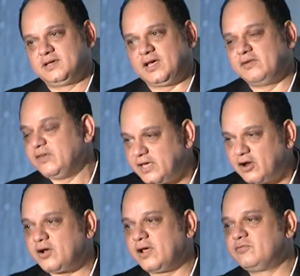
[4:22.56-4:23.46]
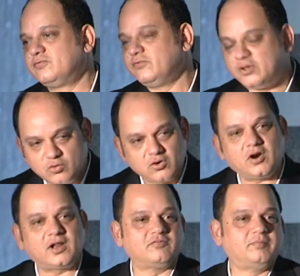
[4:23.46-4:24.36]
And we could
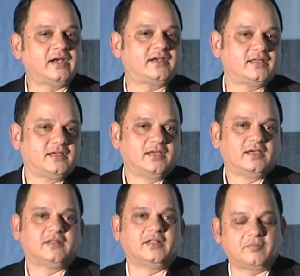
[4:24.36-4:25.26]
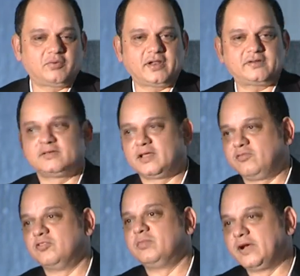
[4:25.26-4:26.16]
not have built the reputation that
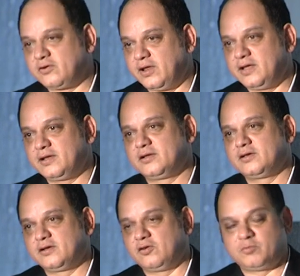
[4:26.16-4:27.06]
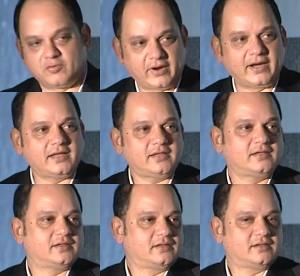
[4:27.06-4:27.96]
we have built today of providing
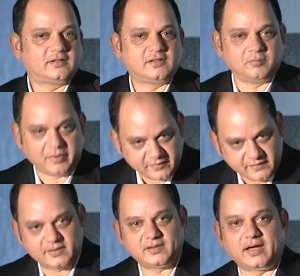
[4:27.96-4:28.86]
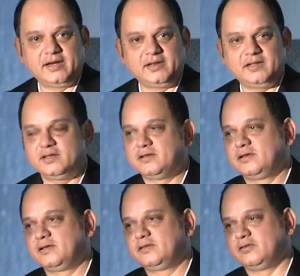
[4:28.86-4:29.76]
the best IT
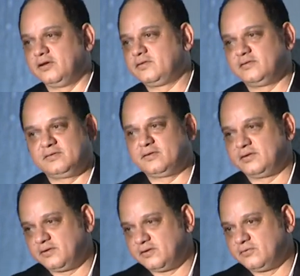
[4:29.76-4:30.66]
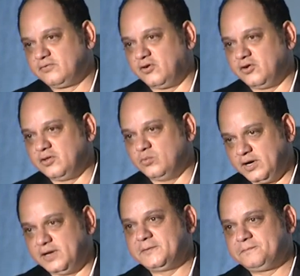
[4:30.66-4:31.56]
solutions for the
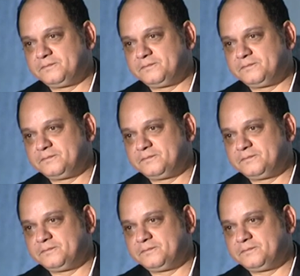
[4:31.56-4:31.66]
world.